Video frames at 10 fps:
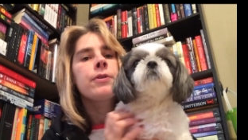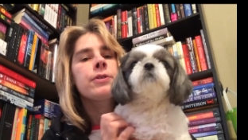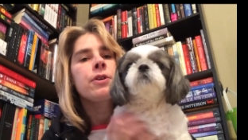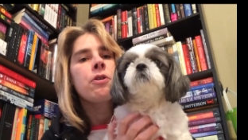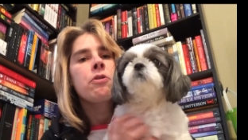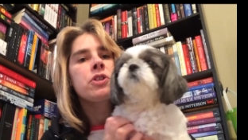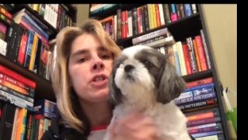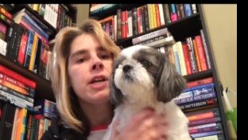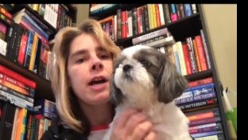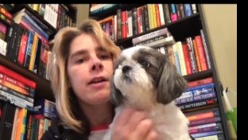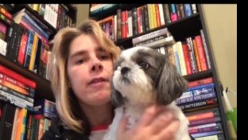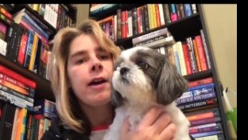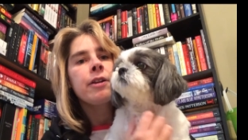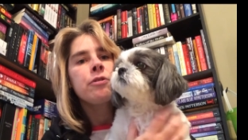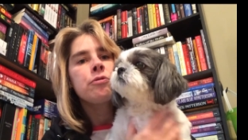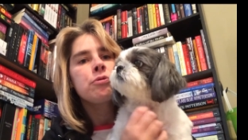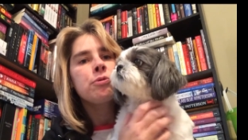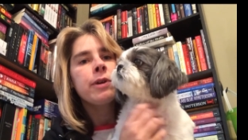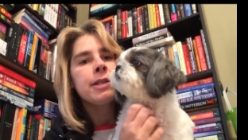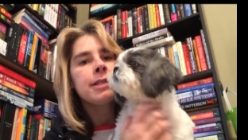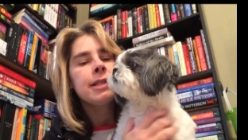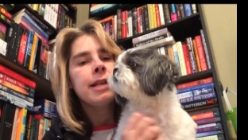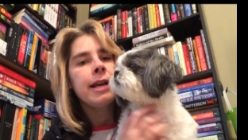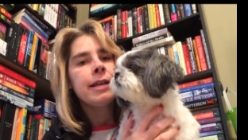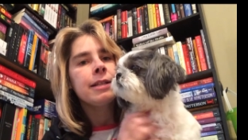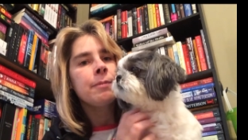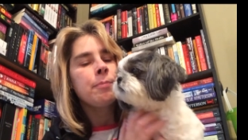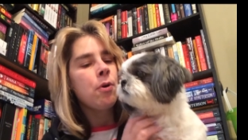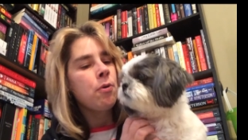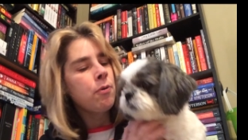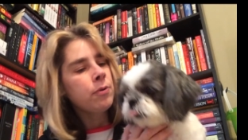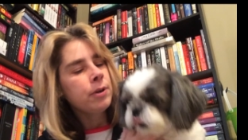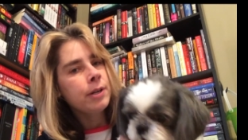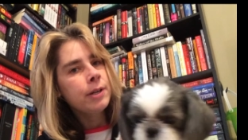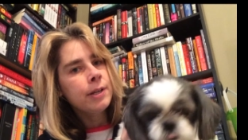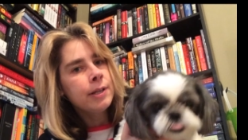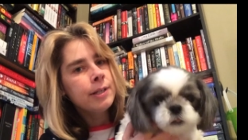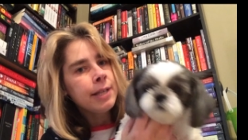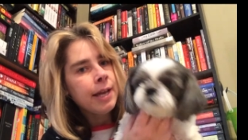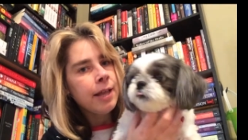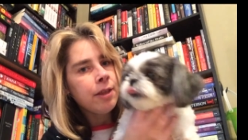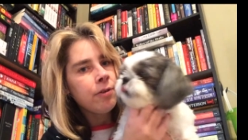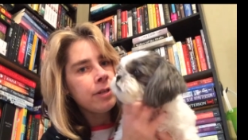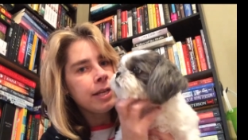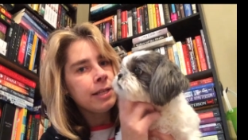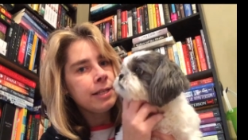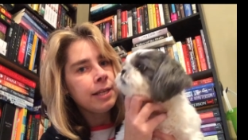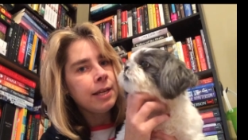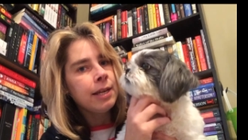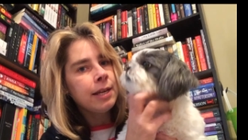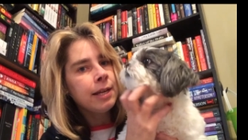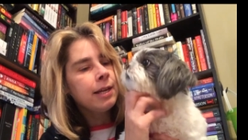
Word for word: So she got a lot of new toys today and a bone. Say hello, Daisy.